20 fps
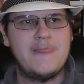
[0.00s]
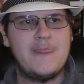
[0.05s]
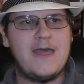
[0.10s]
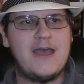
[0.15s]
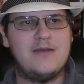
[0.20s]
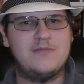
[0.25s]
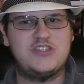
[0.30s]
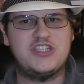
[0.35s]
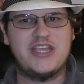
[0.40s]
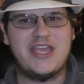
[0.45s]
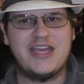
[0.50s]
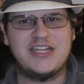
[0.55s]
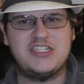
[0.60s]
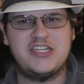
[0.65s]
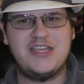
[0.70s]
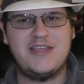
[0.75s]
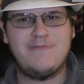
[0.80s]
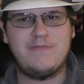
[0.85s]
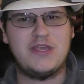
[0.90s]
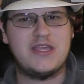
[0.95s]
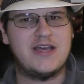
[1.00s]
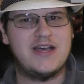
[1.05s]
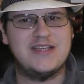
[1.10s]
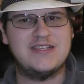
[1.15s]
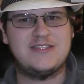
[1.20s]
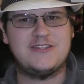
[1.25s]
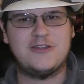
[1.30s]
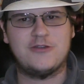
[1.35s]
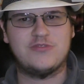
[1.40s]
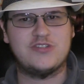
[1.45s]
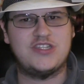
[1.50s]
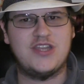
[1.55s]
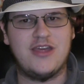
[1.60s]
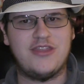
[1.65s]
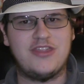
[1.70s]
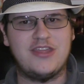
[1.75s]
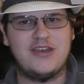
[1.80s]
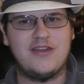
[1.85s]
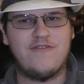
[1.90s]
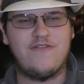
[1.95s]
Shigechi, because there was
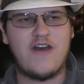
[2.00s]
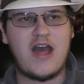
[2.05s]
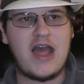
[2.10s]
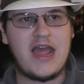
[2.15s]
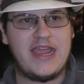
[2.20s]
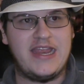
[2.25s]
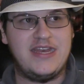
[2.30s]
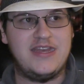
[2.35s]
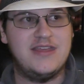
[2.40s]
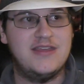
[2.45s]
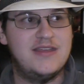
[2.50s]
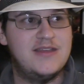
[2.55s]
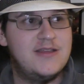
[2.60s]
nothing to find.